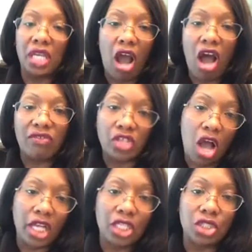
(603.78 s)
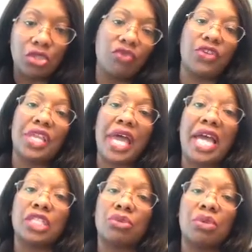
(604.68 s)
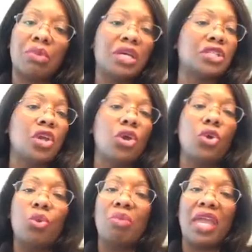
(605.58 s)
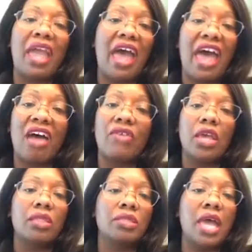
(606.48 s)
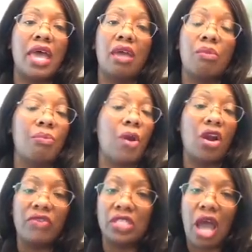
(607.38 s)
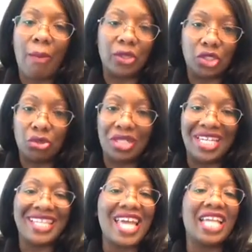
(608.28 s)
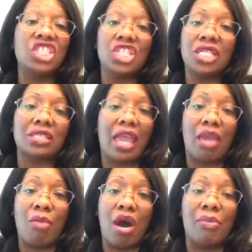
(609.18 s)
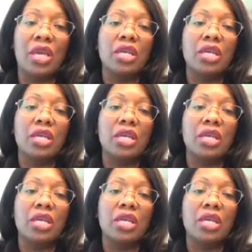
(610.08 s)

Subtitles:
off talking to for the last 3 months who may have that perfect opportunity that just came up.